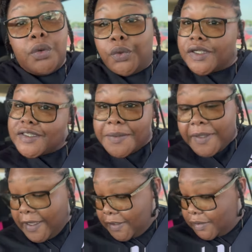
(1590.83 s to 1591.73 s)
What's up,
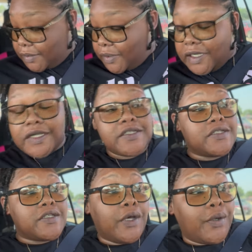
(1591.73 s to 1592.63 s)
y'all?
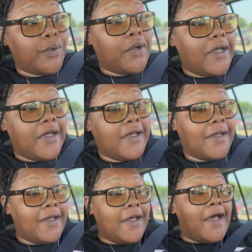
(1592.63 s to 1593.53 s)
So,
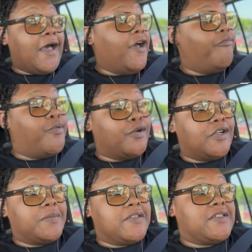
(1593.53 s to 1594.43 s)
I have
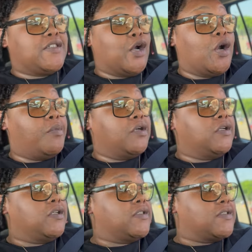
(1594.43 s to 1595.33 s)
pulled up to
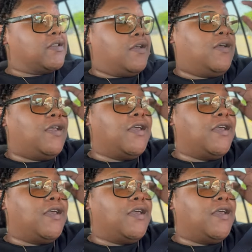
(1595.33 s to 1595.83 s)
Starbucks.